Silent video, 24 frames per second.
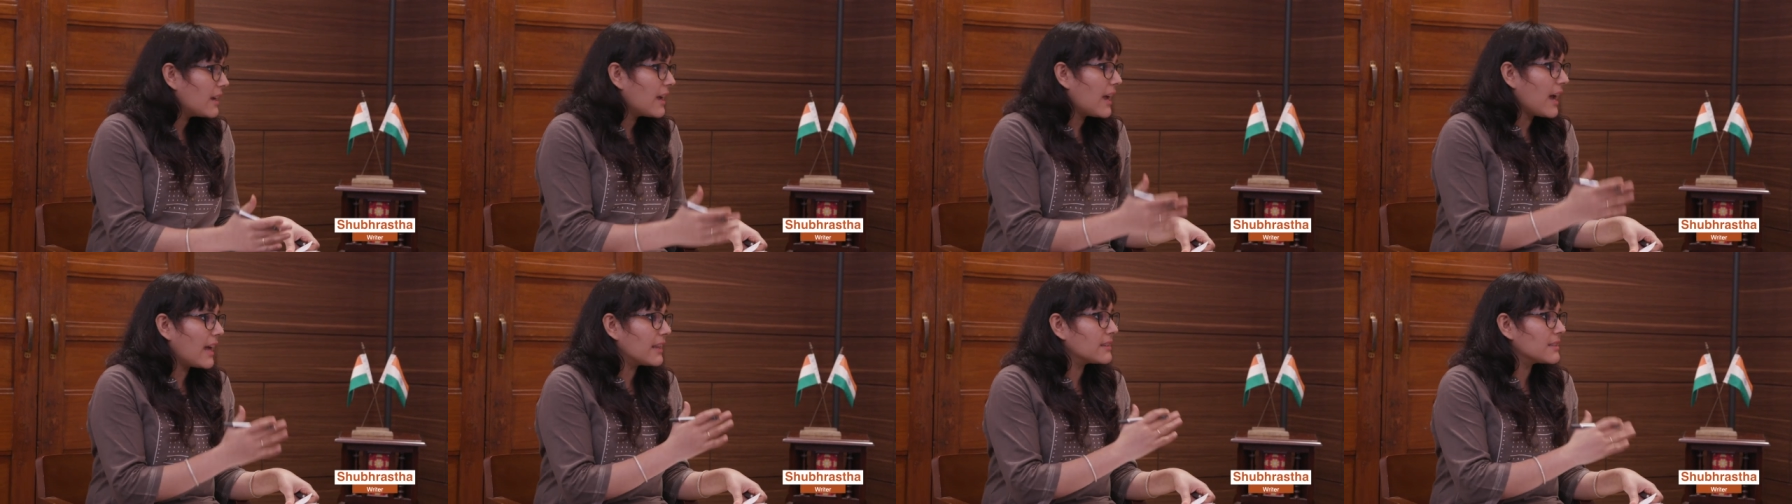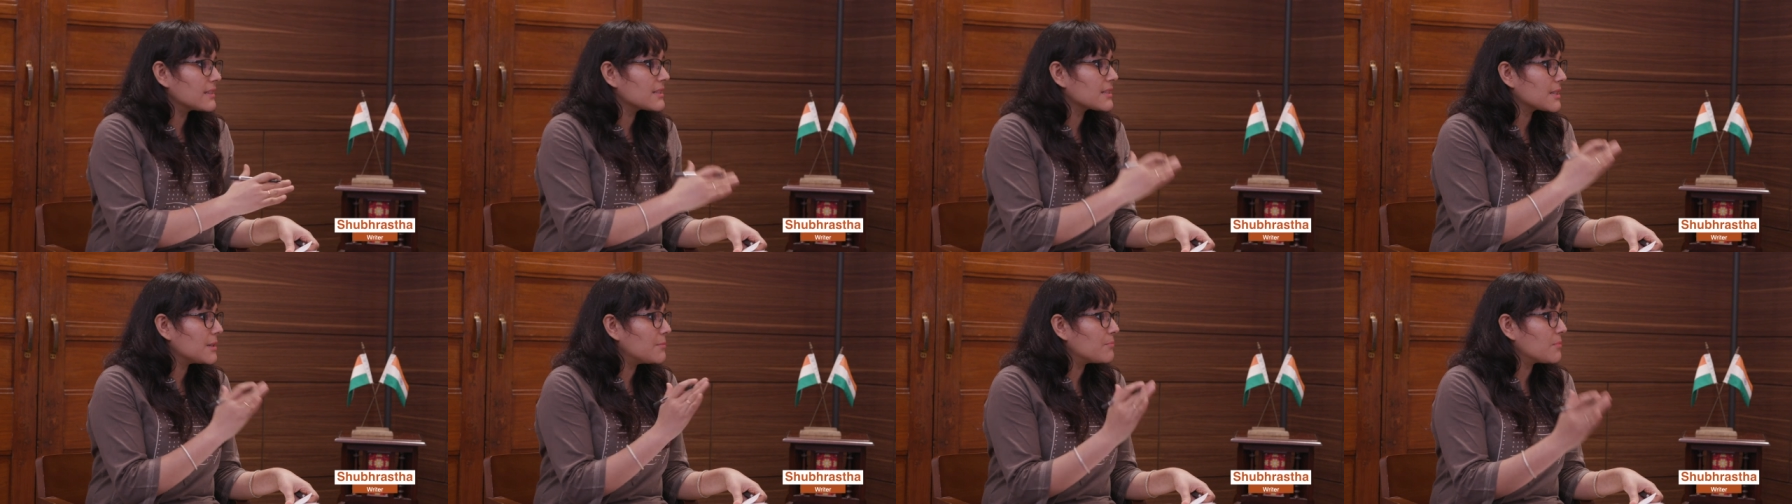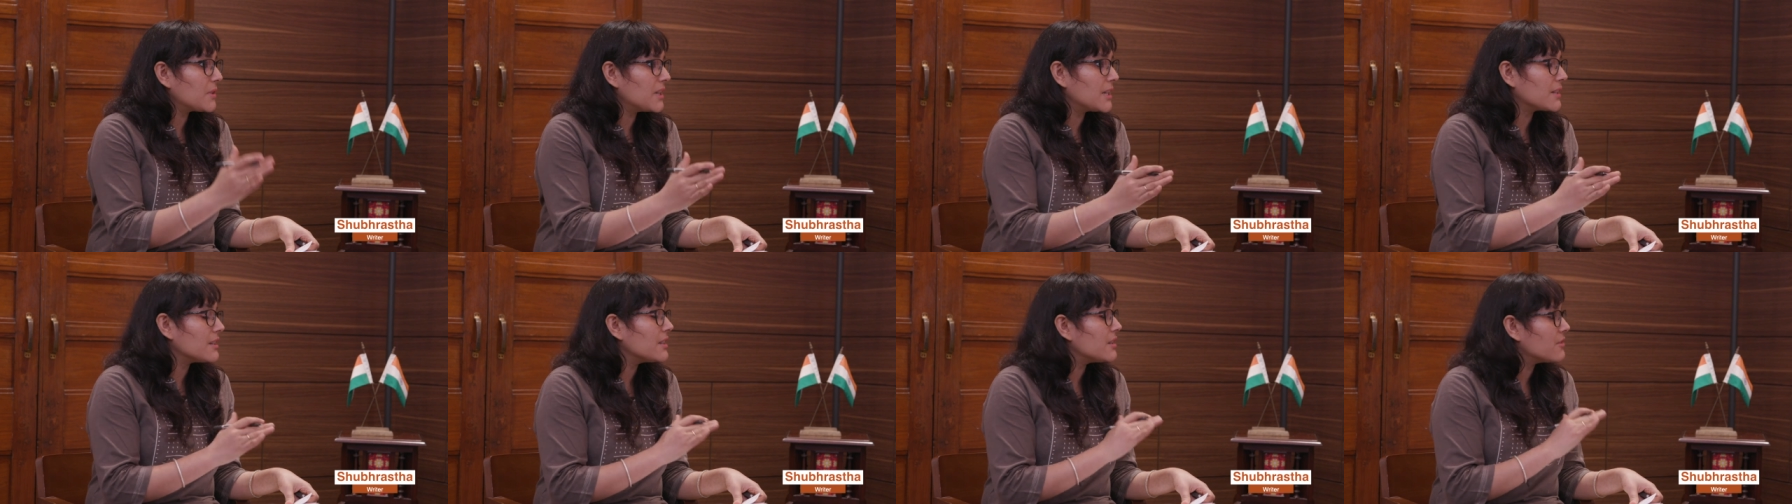And this
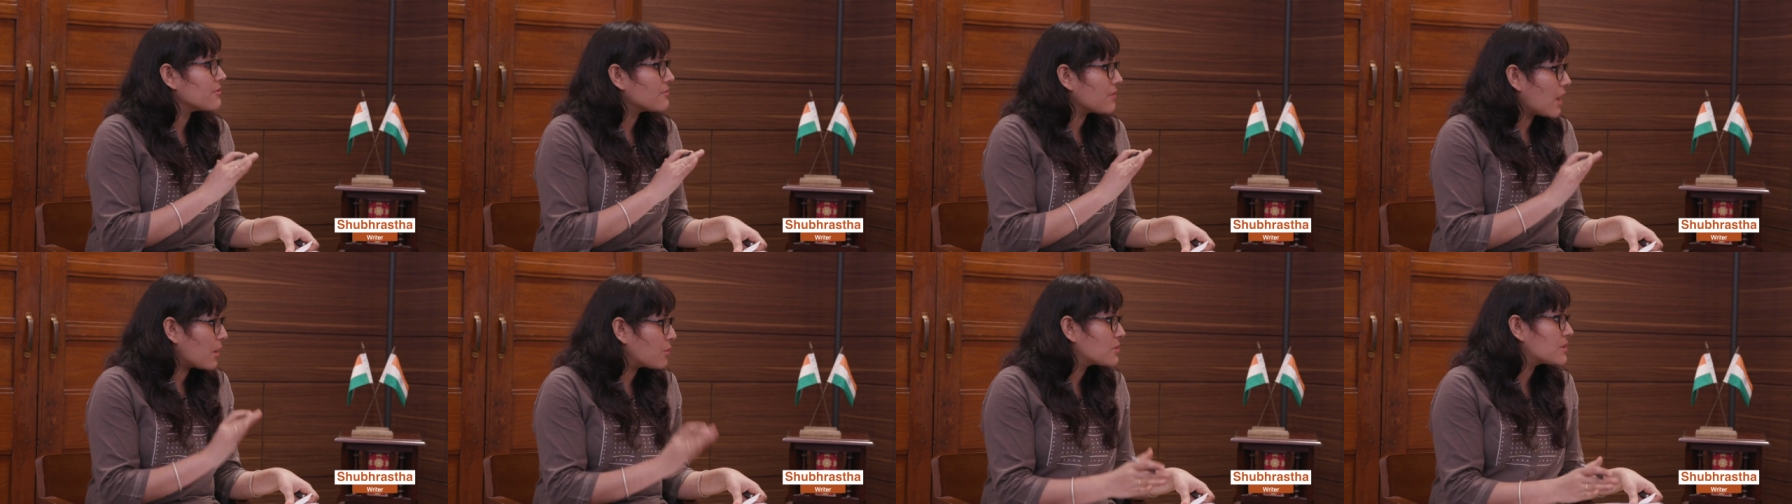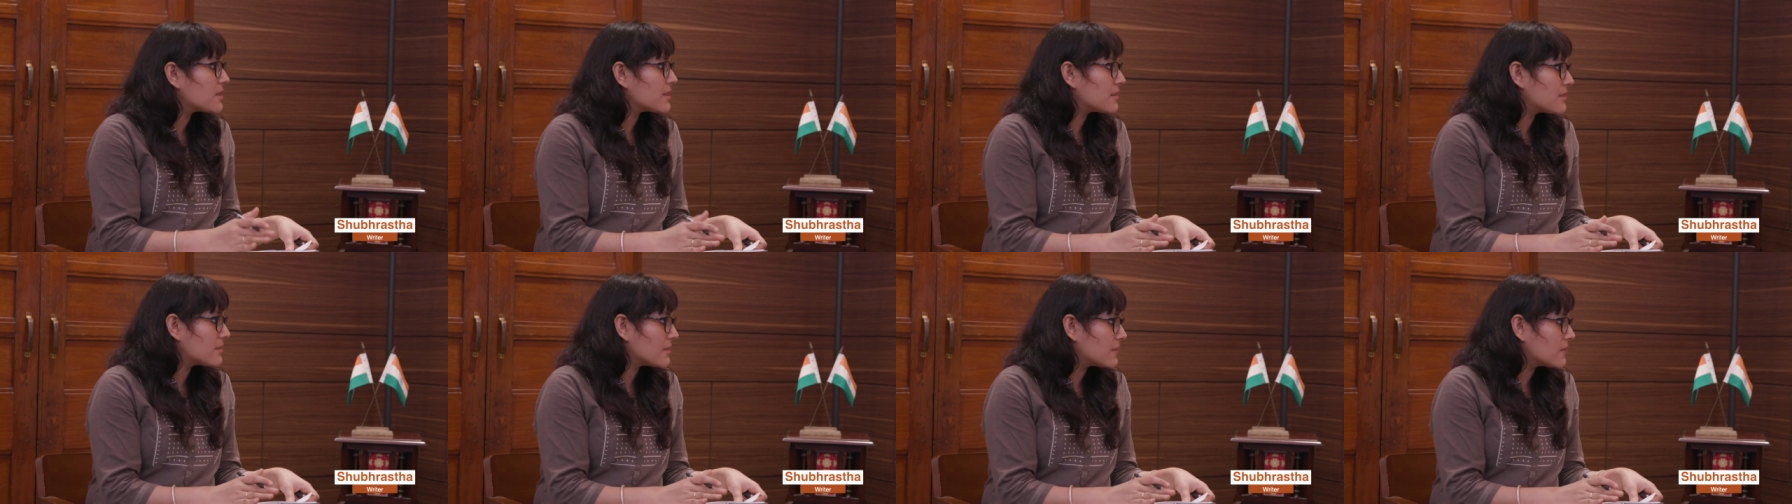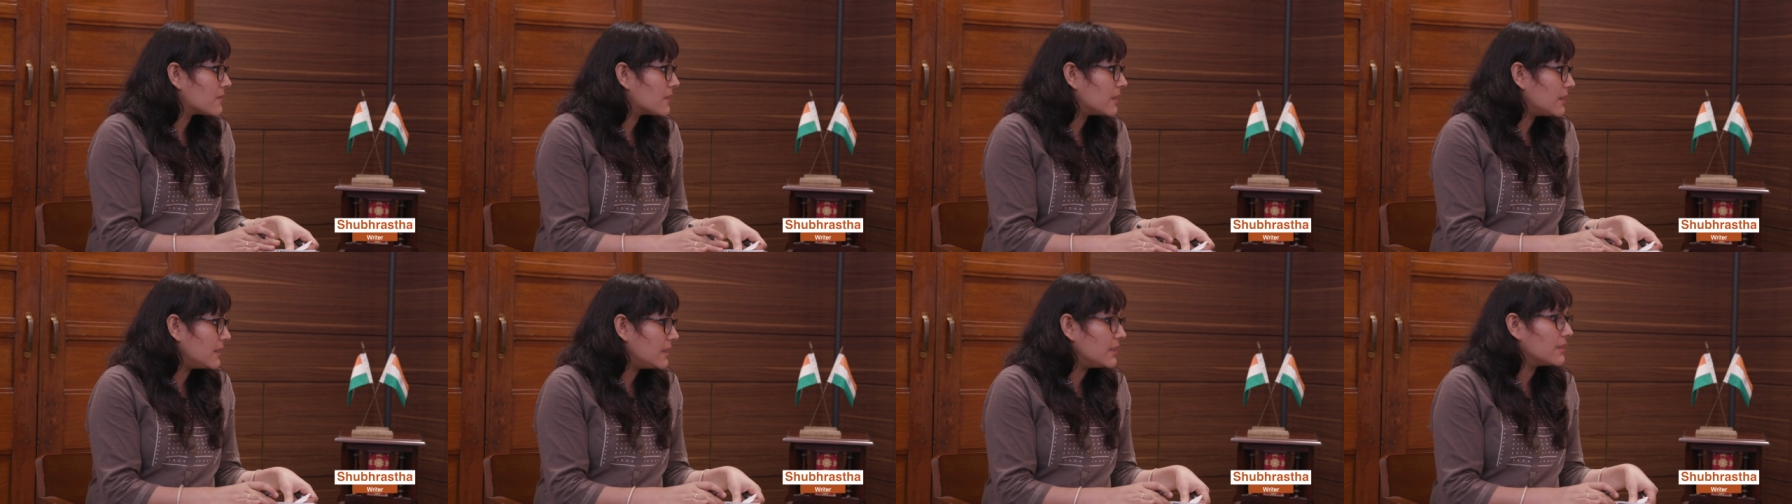completely routed
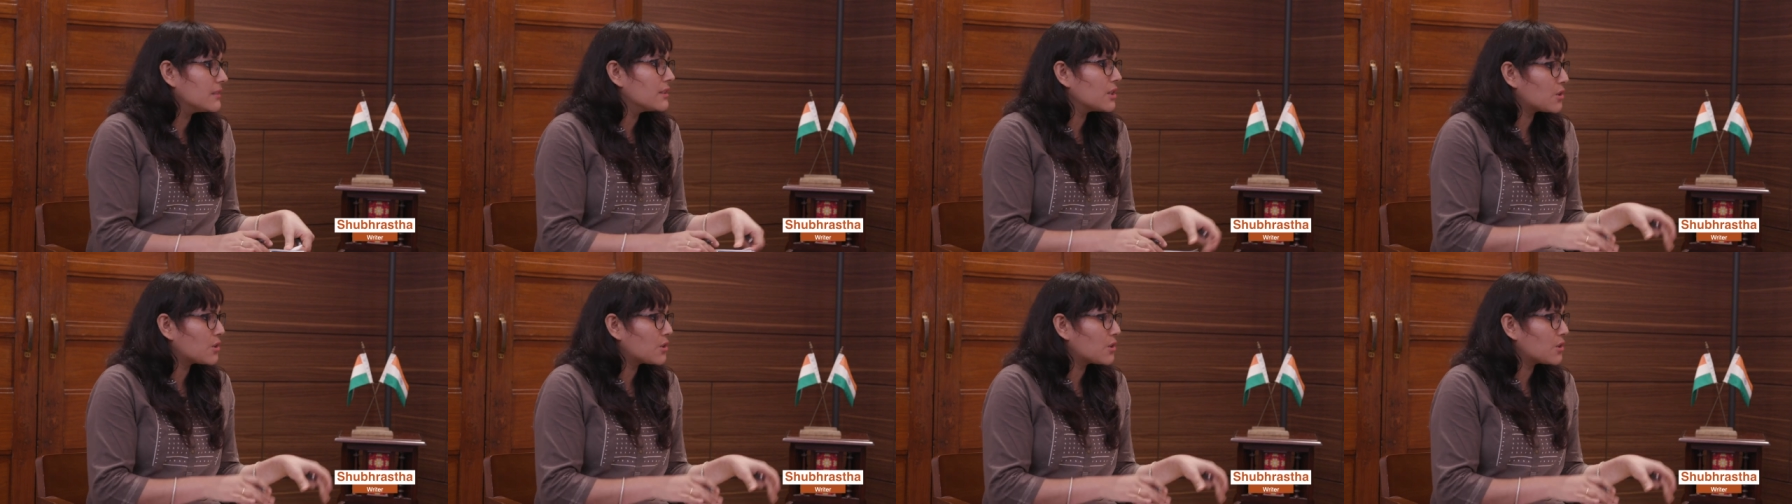the league.